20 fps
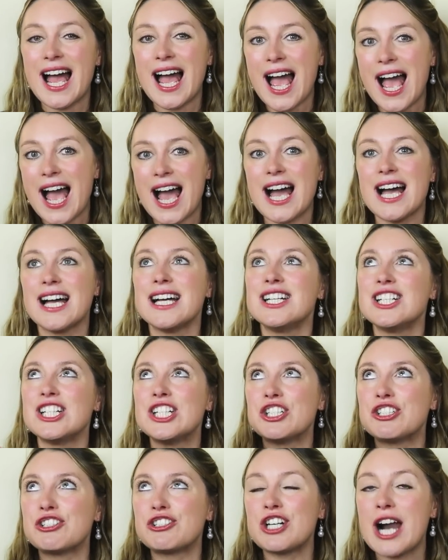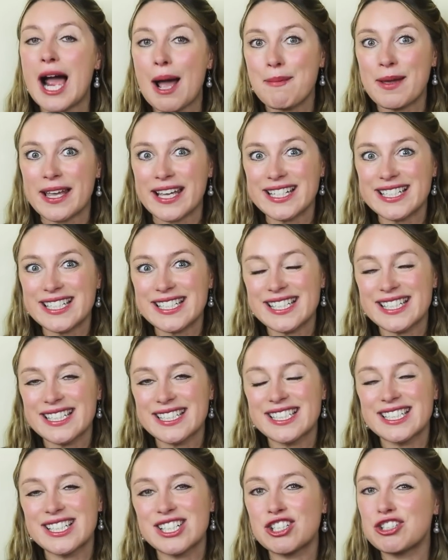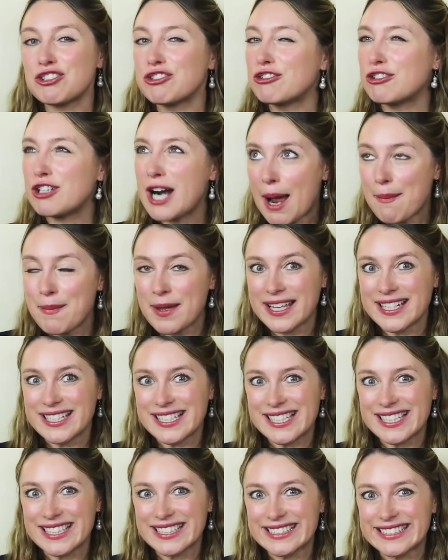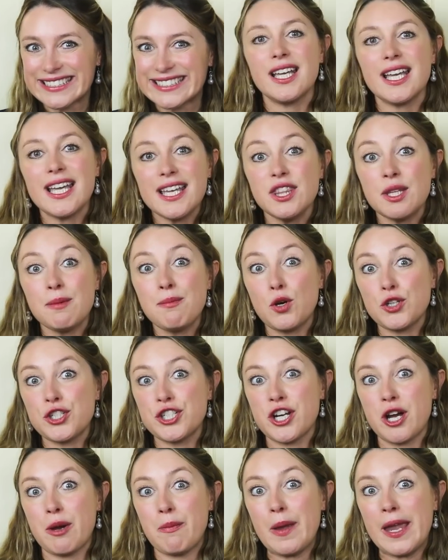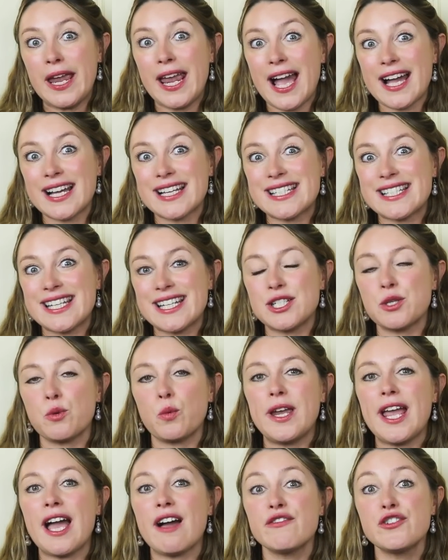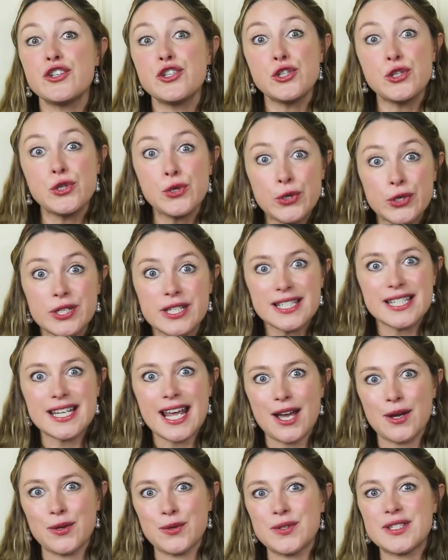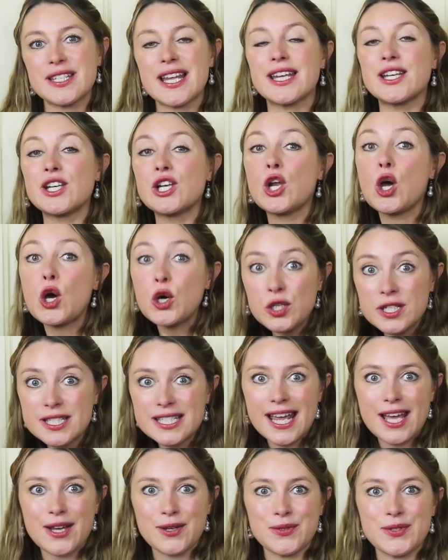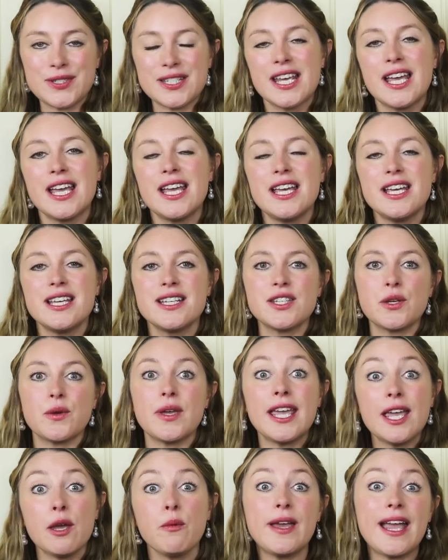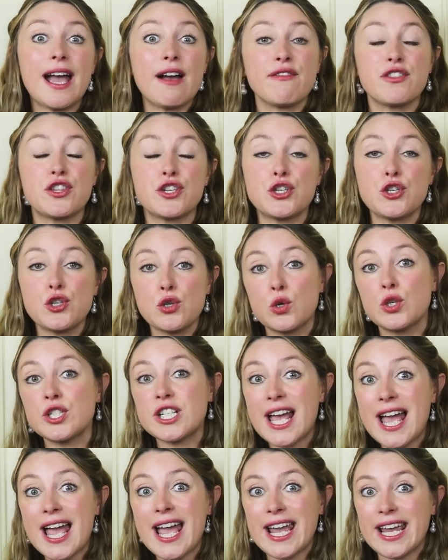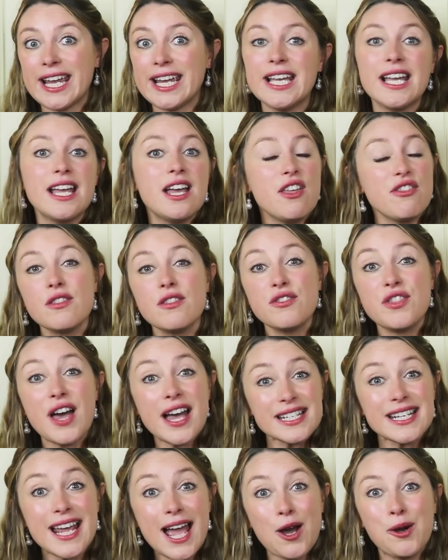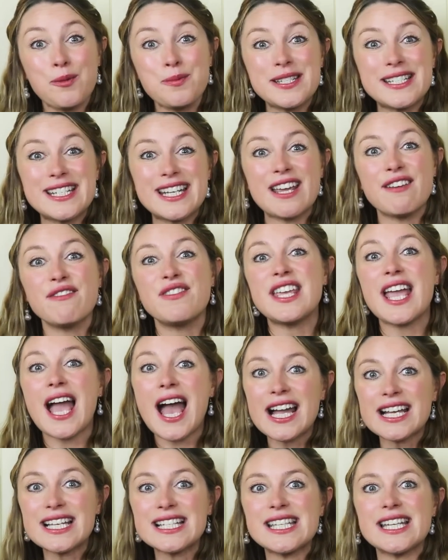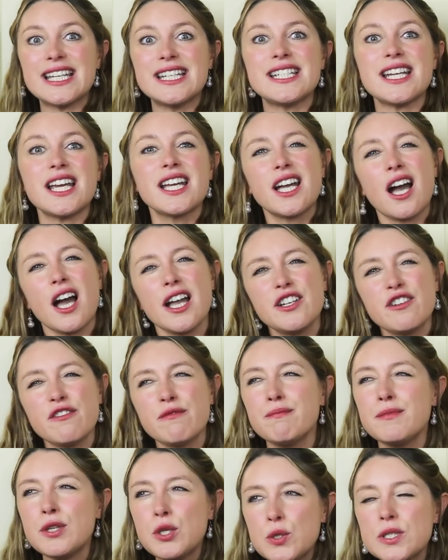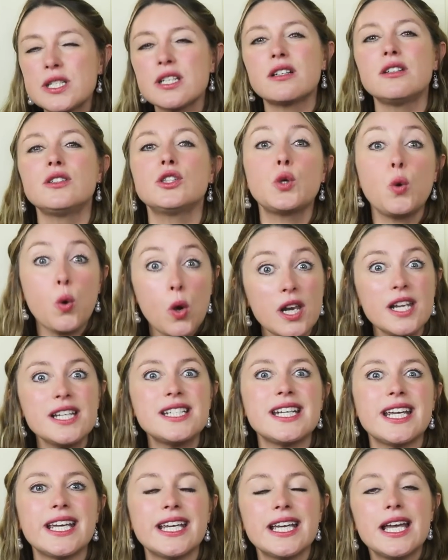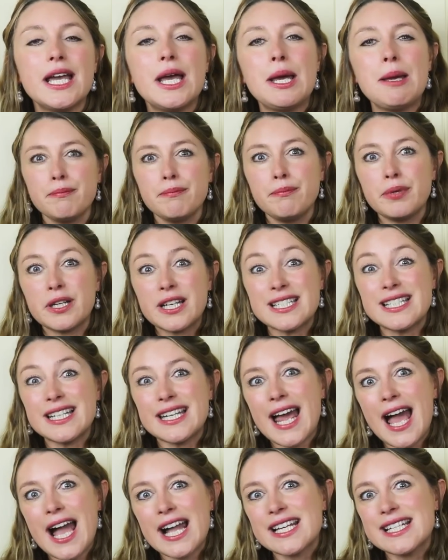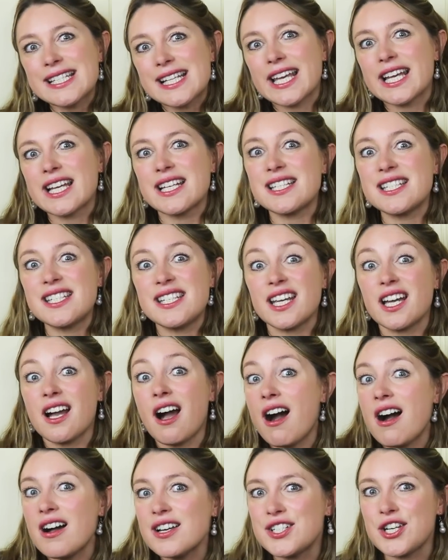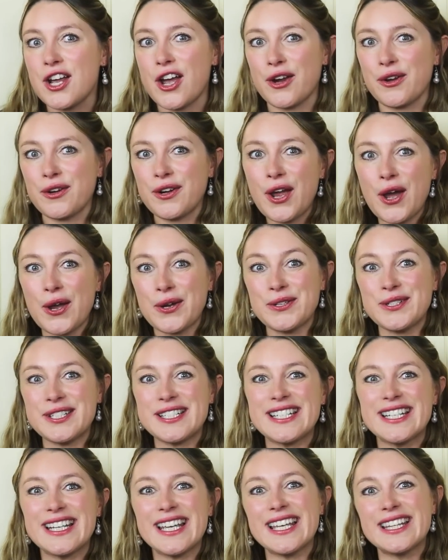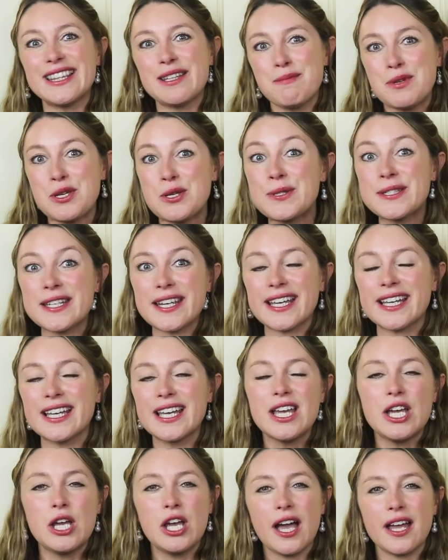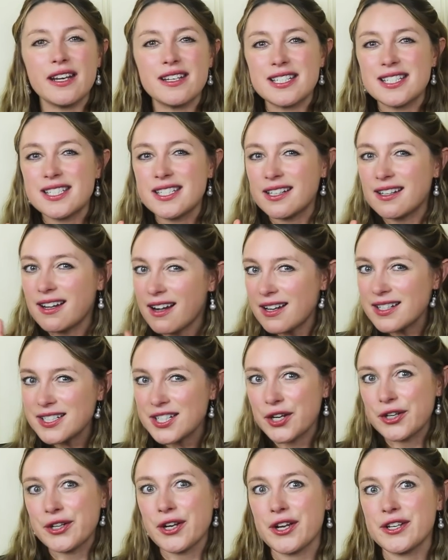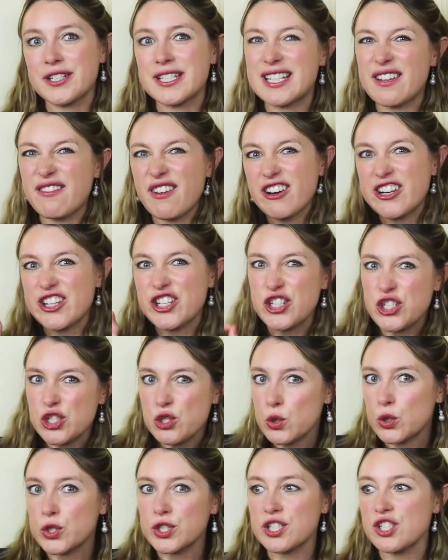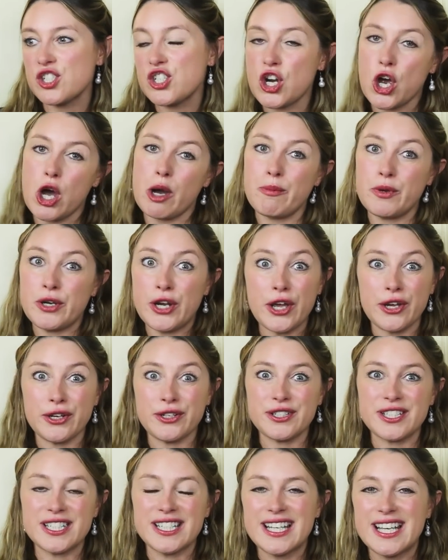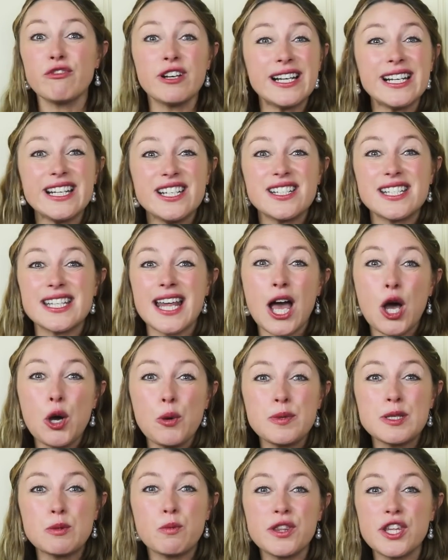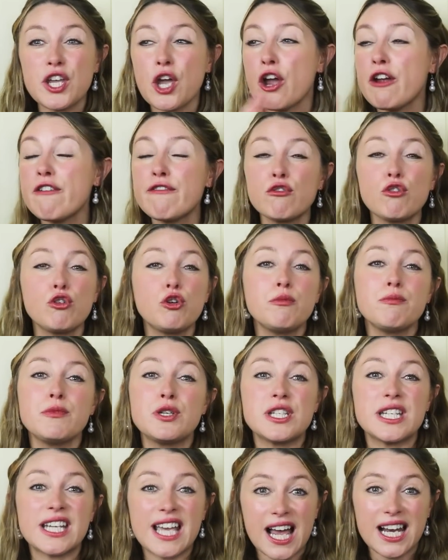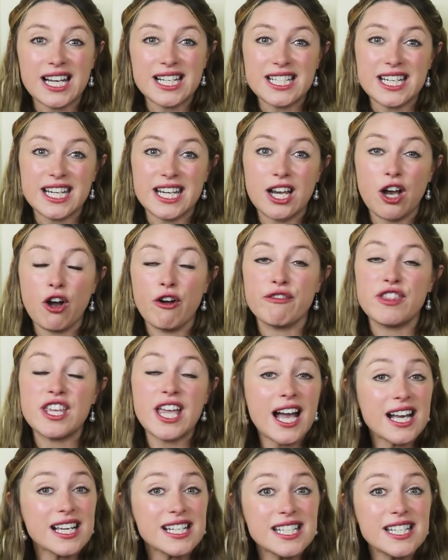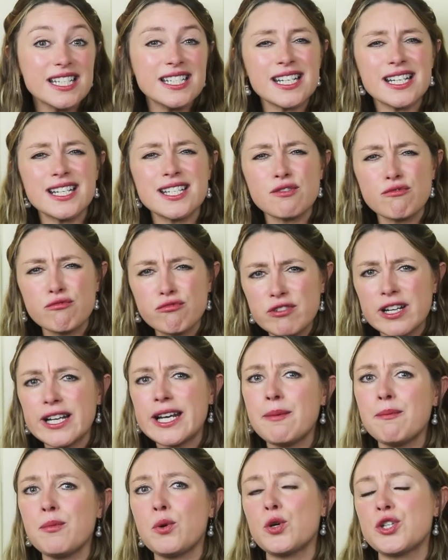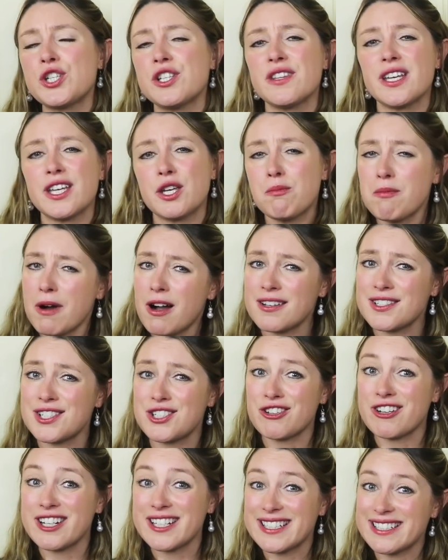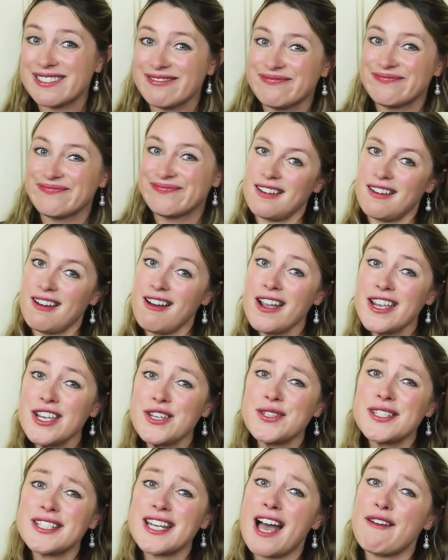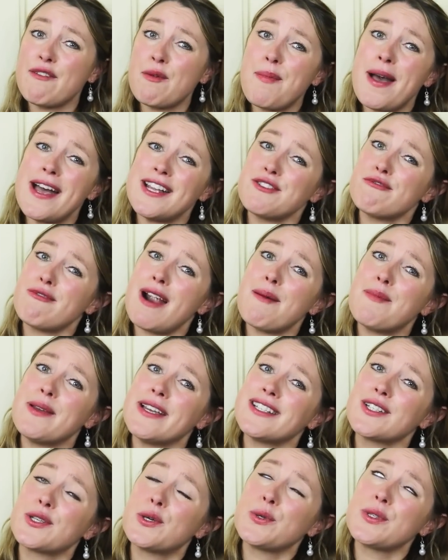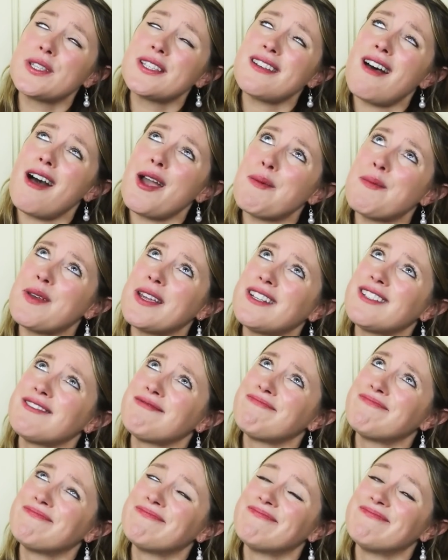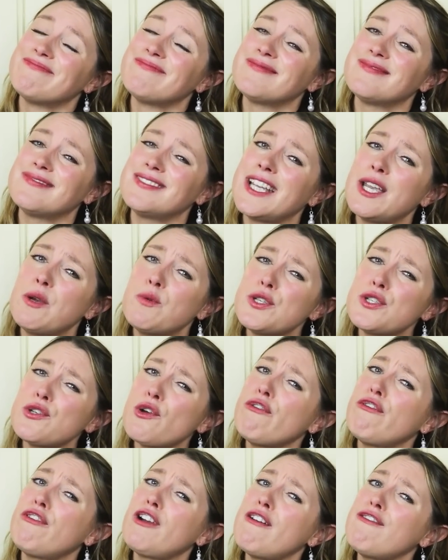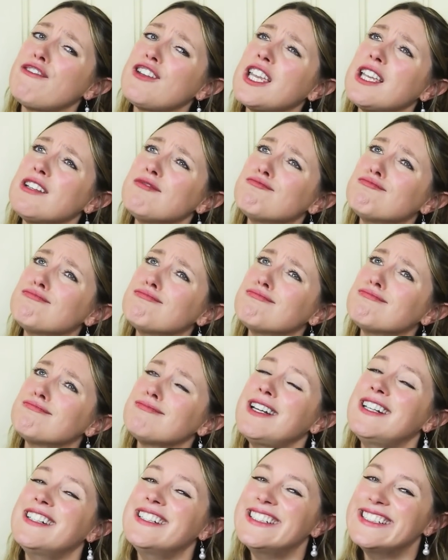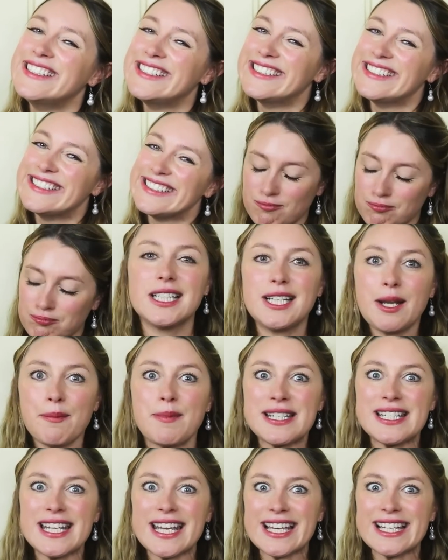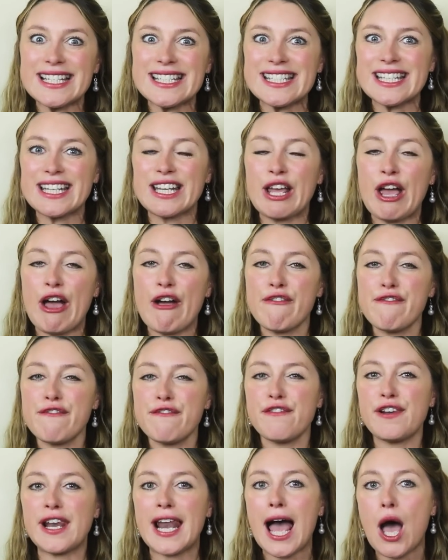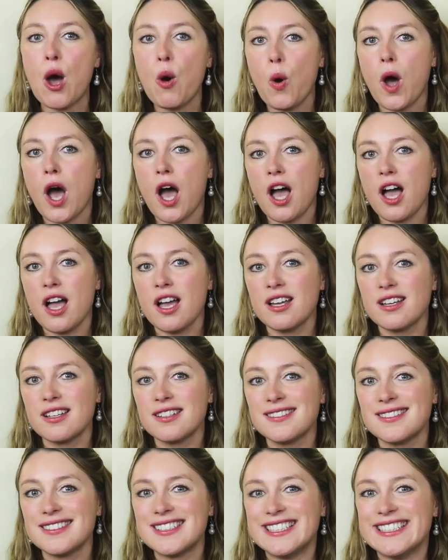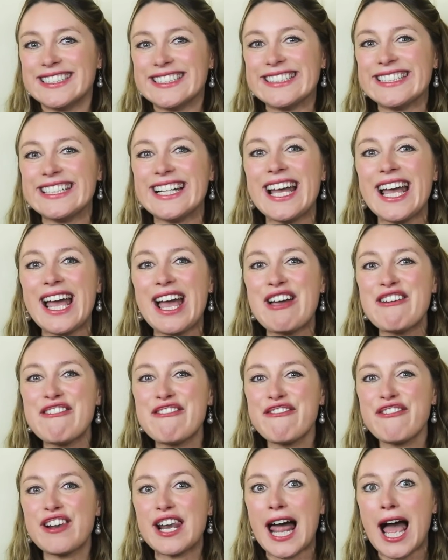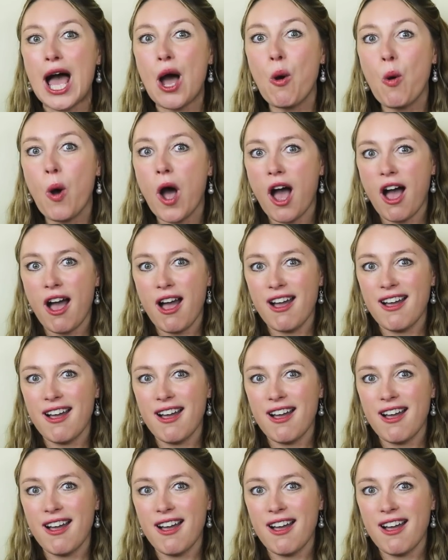Ah, rabbit. Rabbit. In the modern RP accent, we have short sounds and long sounds. So here we have the short A. That helps to give the accent a kind of musical quality because it acts like a staccato note in the music, and a staccato note is a very short, sharp note. It really just helps with the overall musicality of the accent, and it's really important that you master it. I used to have a pet rabbit called Simon. He was so fluffy. Number 6, flower. Flower.